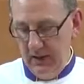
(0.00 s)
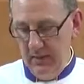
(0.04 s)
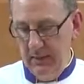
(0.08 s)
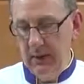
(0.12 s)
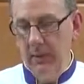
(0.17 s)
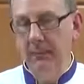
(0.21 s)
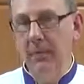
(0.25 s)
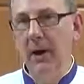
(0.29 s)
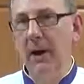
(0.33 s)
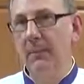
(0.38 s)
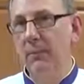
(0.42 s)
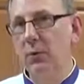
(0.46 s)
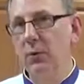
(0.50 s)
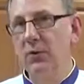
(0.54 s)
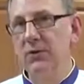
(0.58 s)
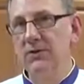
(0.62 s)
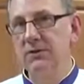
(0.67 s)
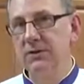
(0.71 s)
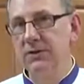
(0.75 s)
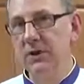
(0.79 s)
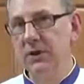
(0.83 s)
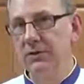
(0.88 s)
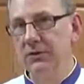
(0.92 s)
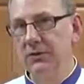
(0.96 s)
The popcorn
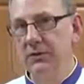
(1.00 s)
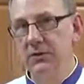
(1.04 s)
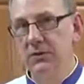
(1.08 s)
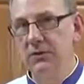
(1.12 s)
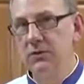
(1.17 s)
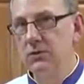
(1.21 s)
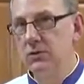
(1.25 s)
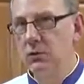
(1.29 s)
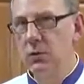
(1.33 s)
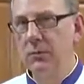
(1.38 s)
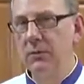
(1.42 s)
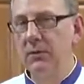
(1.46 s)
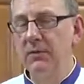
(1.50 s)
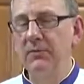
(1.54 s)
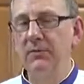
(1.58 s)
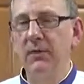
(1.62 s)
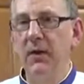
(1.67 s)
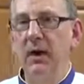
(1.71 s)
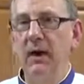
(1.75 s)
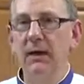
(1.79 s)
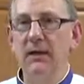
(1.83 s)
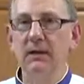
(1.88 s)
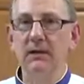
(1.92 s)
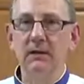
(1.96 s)
salt is super
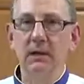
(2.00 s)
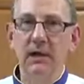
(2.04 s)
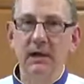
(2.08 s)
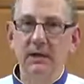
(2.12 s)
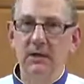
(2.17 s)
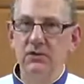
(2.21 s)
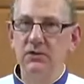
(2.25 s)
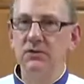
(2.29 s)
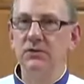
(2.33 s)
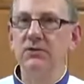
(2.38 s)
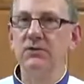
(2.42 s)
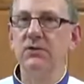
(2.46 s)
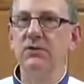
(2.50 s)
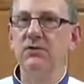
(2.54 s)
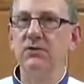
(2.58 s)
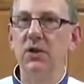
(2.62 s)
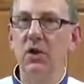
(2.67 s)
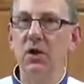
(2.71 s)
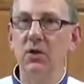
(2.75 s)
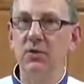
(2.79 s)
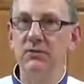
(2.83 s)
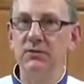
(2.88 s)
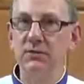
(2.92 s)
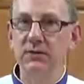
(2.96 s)
fine and it just
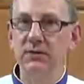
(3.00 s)
dissolves